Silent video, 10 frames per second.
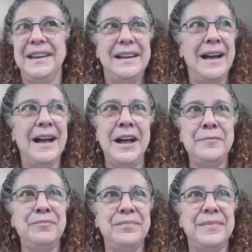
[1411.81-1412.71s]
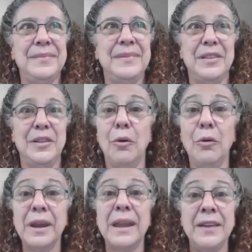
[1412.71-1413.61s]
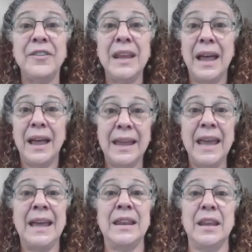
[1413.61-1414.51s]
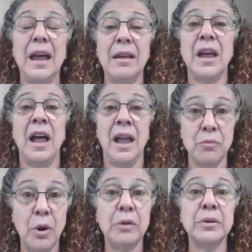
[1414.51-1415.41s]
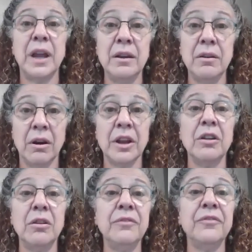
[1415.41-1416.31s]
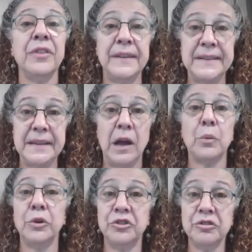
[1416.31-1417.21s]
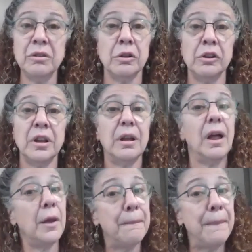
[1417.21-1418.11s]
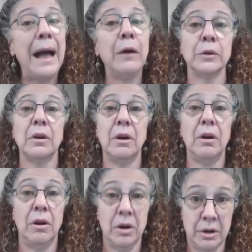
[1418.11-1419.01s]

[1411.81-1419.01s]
um, or even again, I wrote an article for the Southwood Journal about art